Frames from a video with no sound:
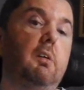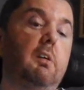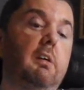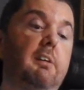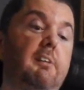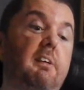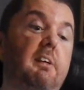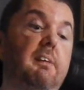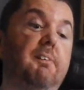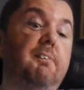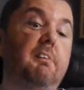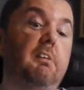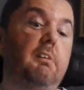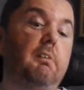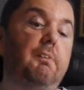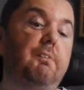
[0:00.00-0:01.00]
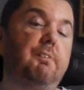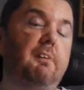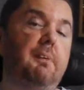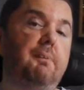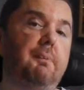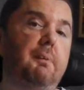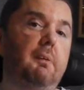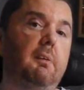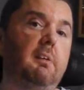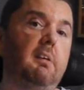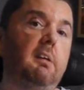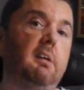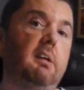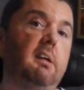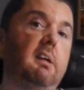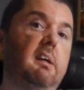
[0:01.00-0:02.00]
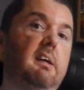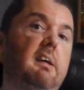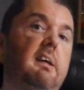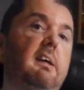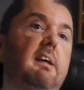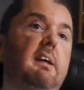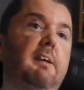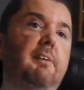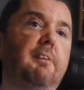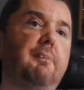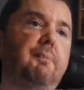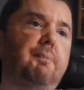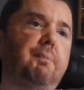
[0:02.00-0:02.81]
as an advert on Facebook, and